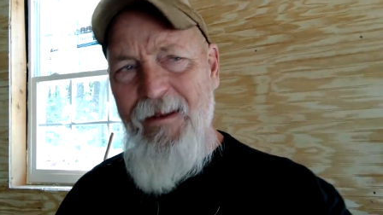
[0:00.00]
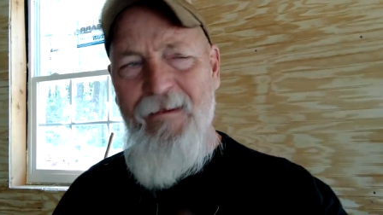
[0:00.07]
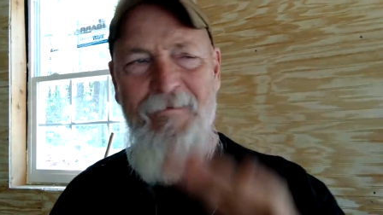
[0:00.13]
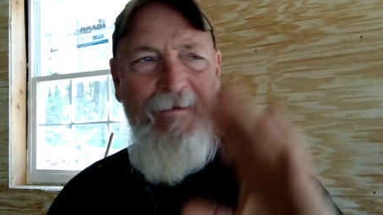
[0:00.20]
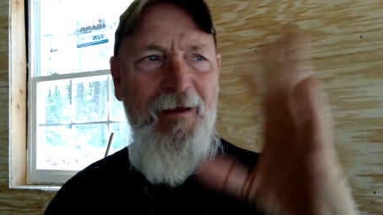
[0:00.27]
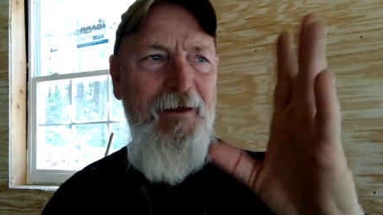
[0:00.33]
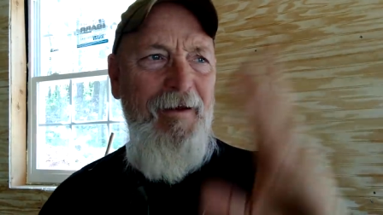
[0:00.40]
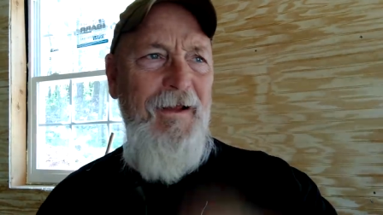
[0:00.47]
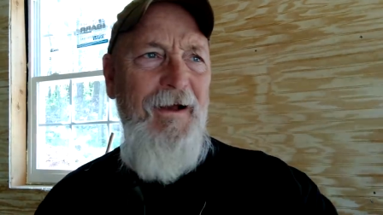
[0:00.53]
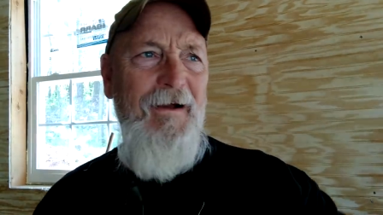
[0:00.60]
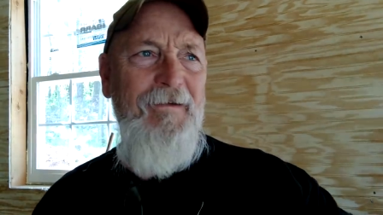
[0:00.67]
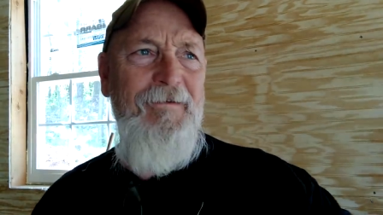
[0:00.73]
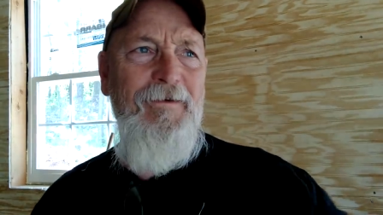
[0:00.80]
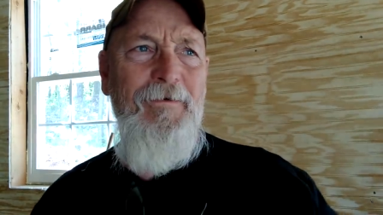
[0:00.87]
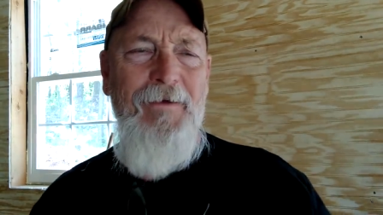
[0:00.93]
He's like, no,
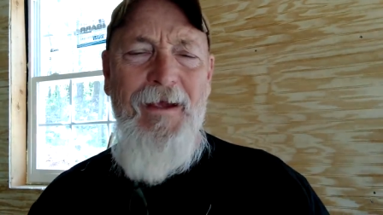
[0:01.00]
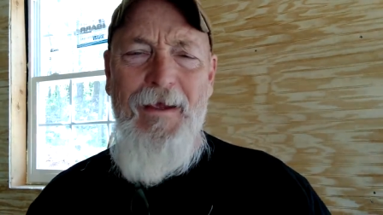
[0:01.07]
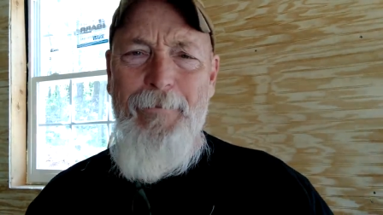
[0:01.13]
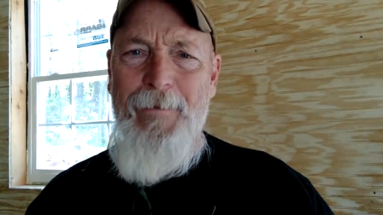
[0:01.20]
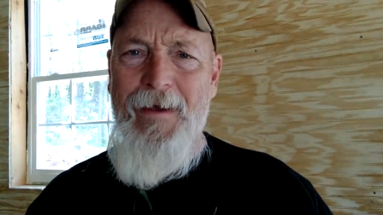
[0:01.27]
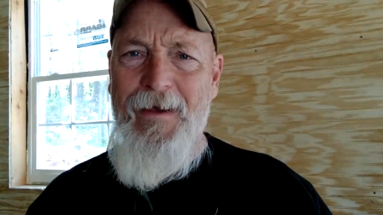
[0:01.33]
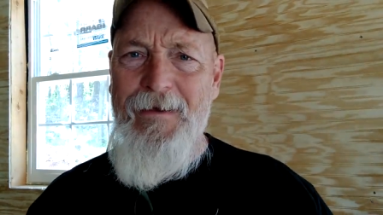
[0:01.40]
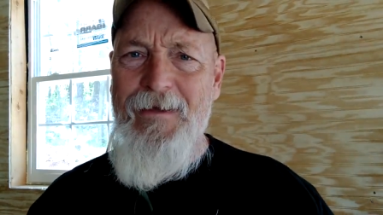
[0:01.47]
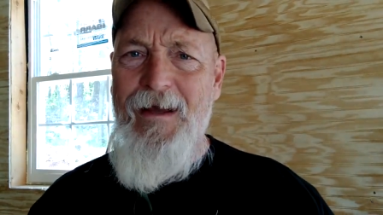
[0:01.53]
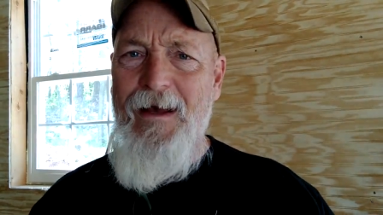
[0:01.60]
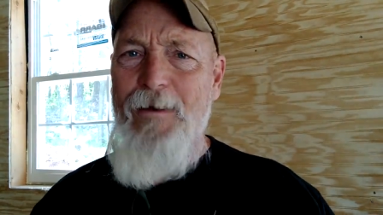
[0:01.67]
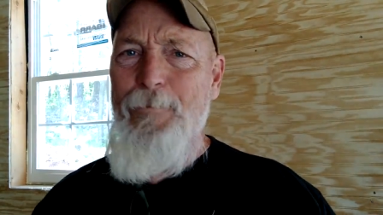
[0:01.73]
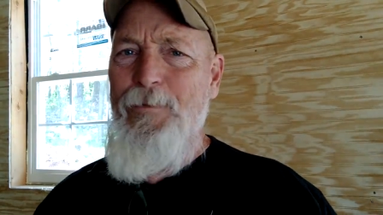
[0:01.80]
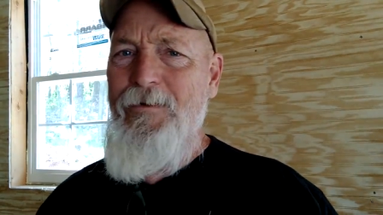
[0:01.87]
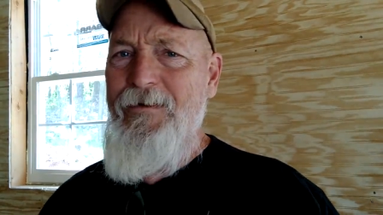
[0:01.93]
it's okay, man. God
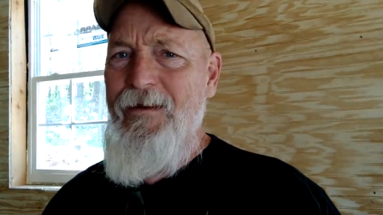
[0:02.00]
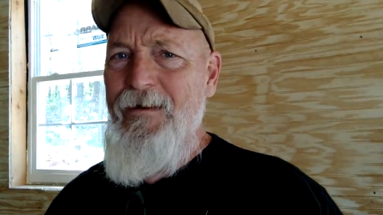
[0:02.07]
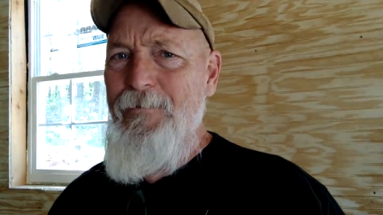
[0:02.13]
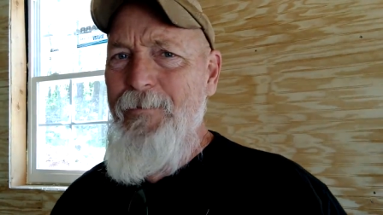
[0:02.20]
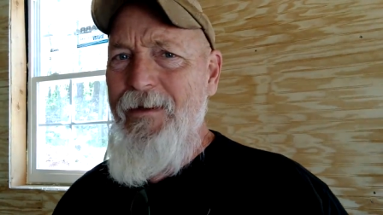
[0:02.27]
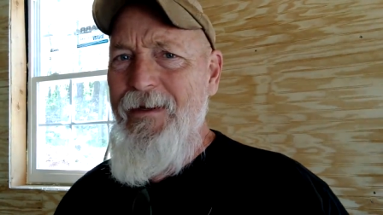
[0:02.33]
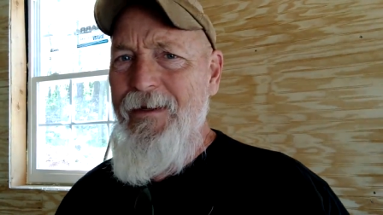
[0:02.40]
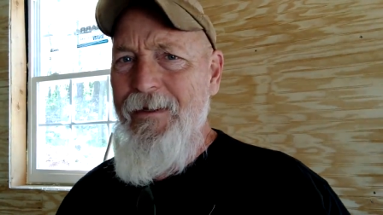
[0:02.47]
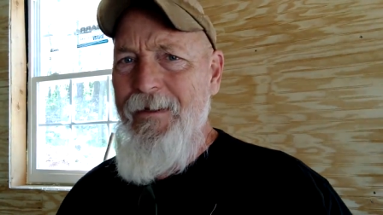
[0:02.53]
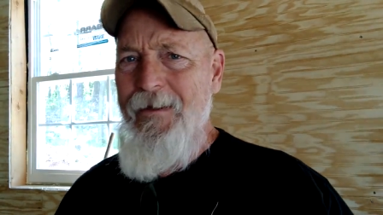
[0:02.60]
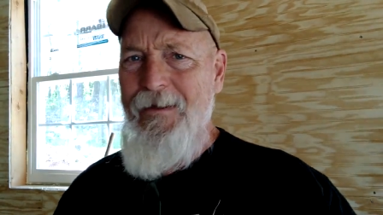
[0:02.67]
will protect me.